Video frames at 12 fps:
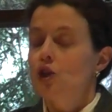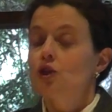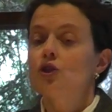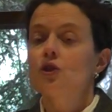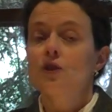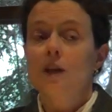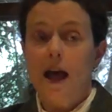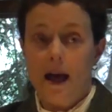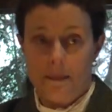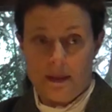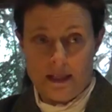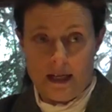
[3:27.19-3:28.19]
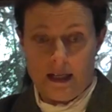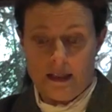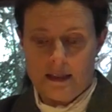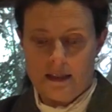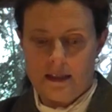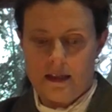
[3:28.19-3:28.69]
certain
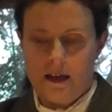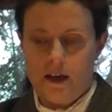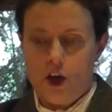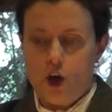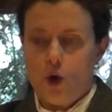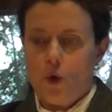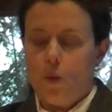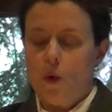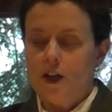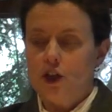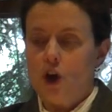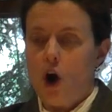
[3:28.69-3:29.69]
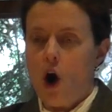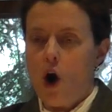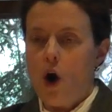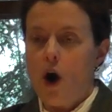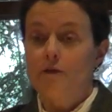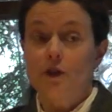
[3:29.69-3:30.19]
habitats which
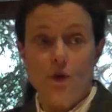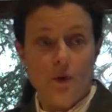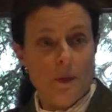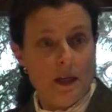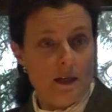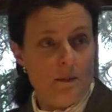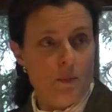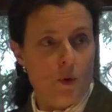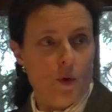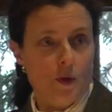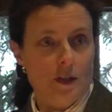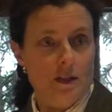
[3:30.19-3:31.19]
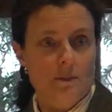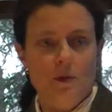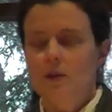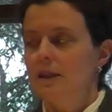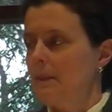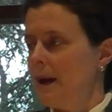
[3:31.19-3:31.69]
are of European importance
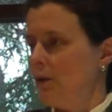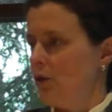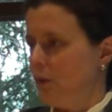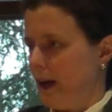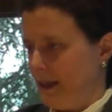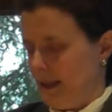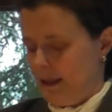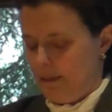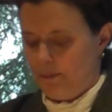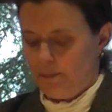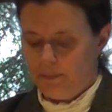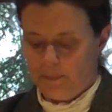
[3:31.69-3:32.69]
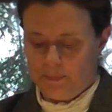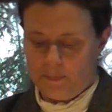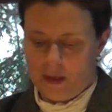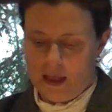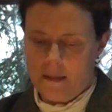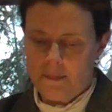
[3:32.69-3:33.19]
but are somehow threatened.
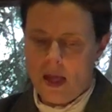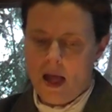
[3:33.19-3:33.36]
Okay?